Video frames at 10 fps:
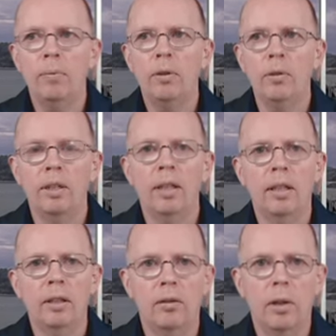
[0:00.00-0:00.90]

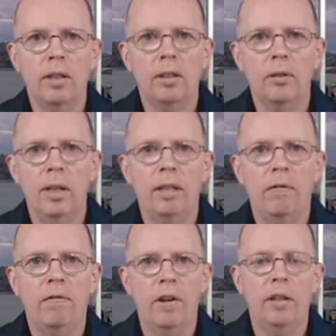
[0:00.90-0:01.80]
using the drugs trade
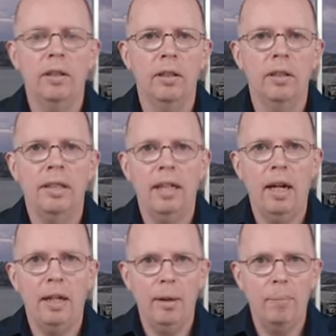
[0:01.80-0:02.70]
to fund
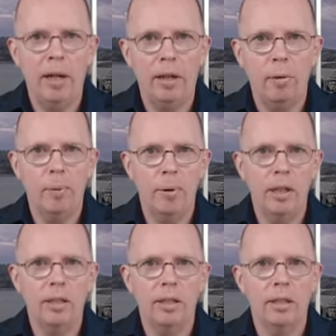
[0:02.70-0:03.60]
CIA black
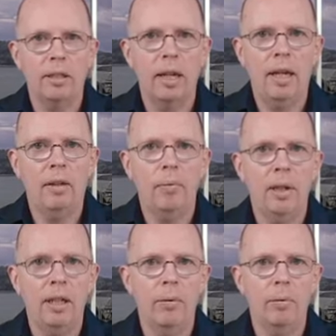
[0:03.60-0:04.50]
operations
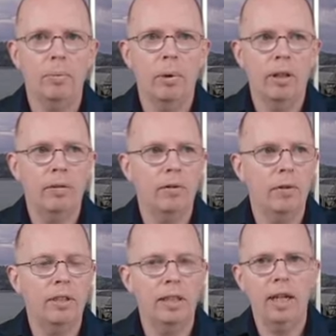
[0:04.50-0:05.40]
when he was working
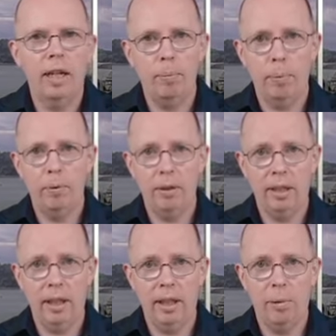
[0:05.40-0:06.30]
for the
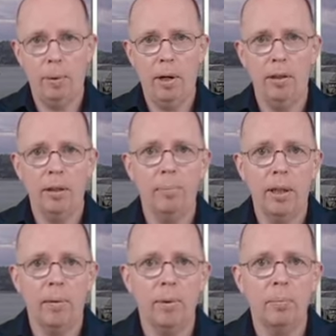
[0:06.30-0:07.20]
CIA prior to him
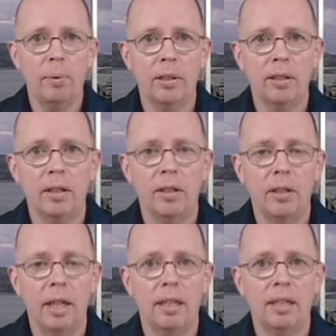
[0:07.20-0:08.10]
becoming president of
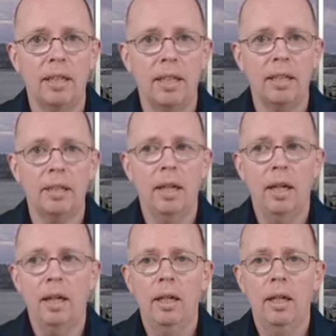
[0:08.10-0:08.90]
the United States.